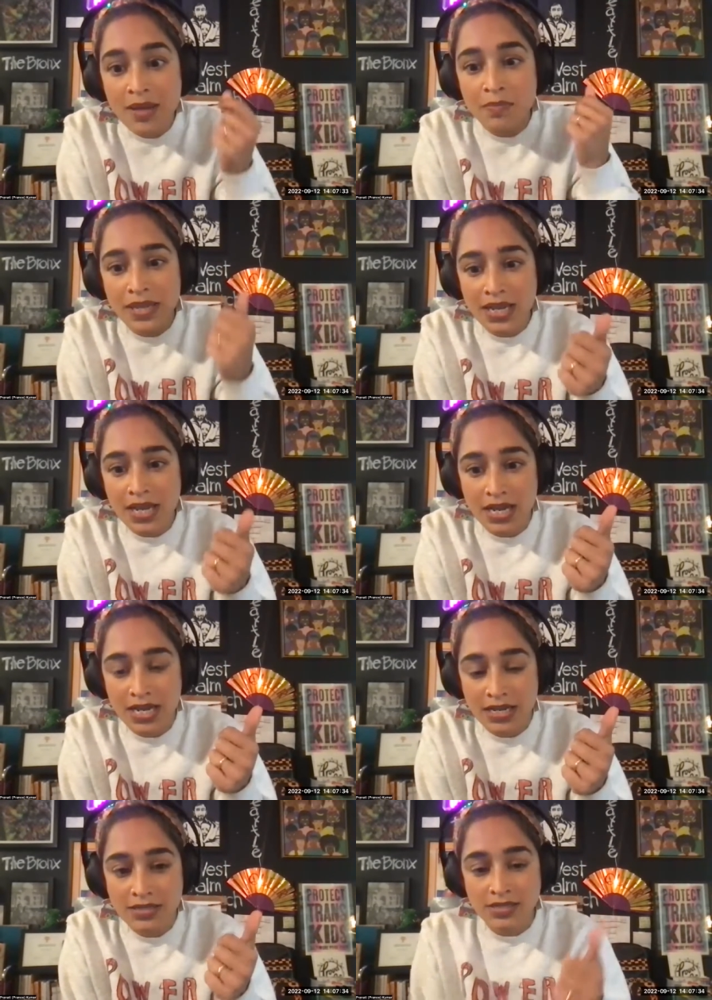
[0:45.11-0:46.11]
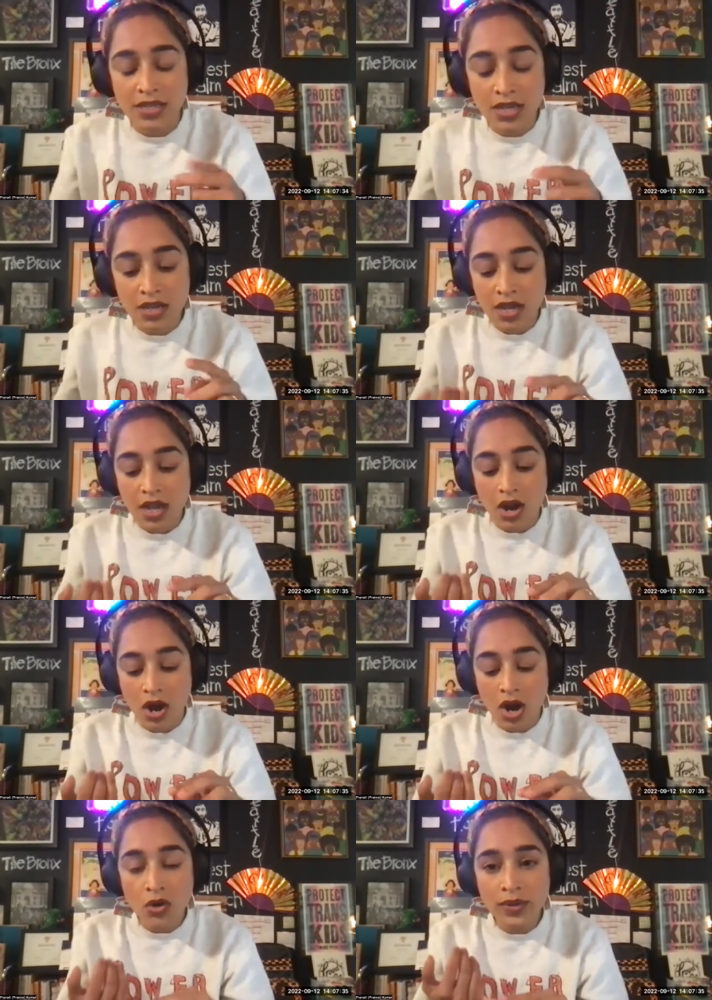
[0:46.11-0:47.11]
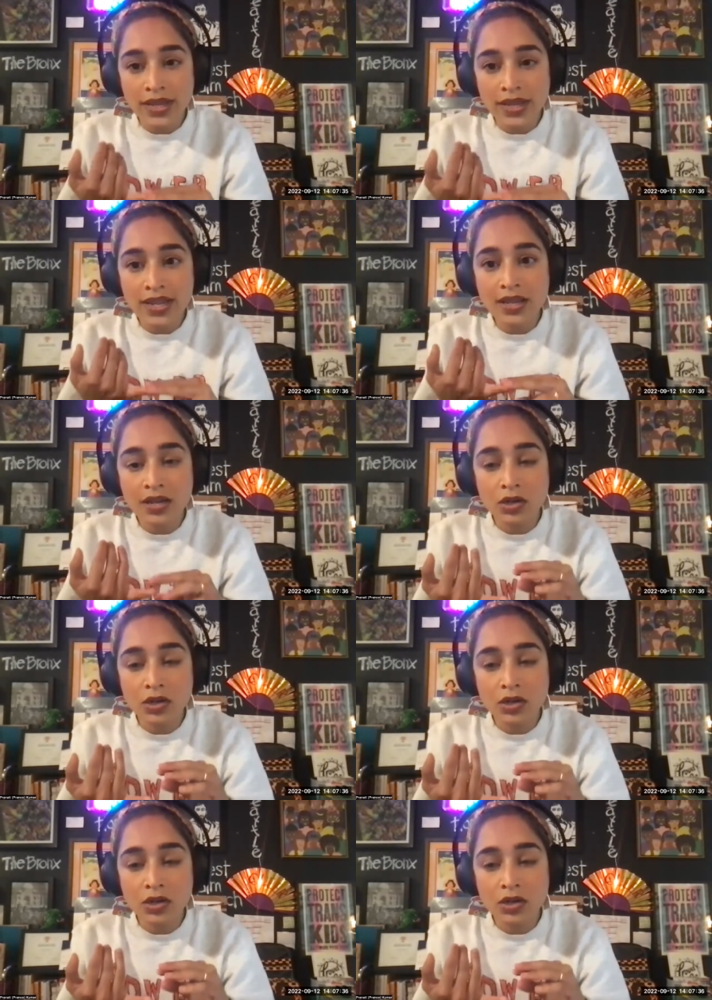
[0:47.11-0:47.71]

because are we